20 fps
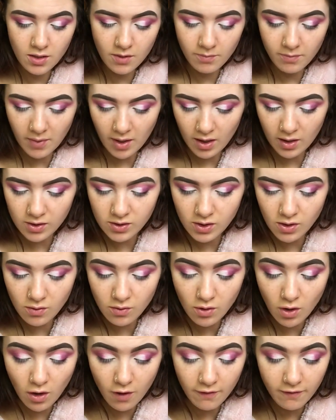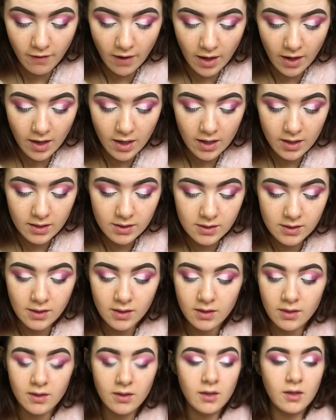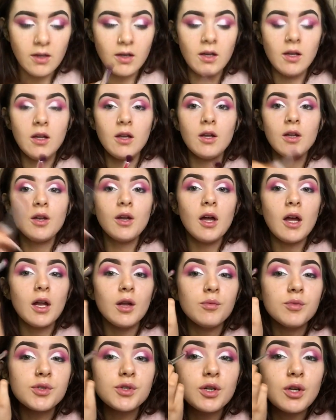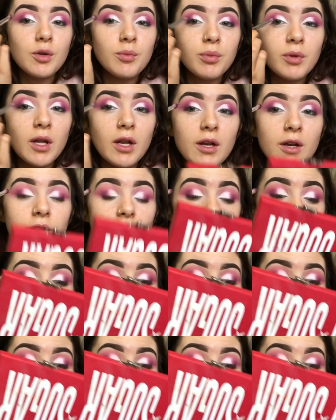back, so Not a Fact, and I'm just going to blend that